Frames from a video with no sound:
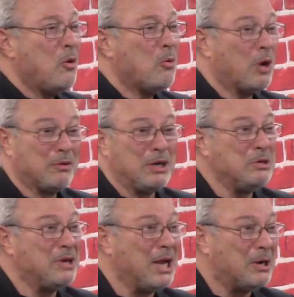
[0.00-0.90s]
what do I
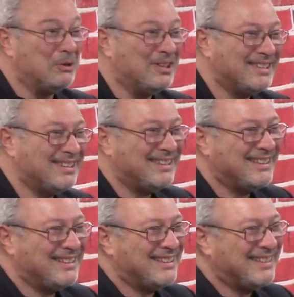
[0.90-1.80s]
do now?
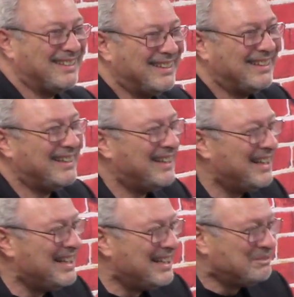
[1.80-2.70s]

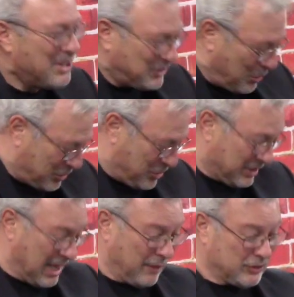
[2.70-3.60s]
But it's always good
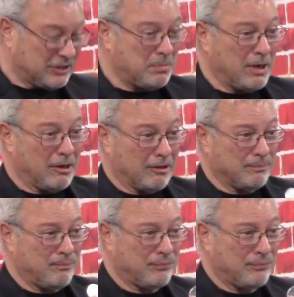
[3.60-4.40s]
to have a spare.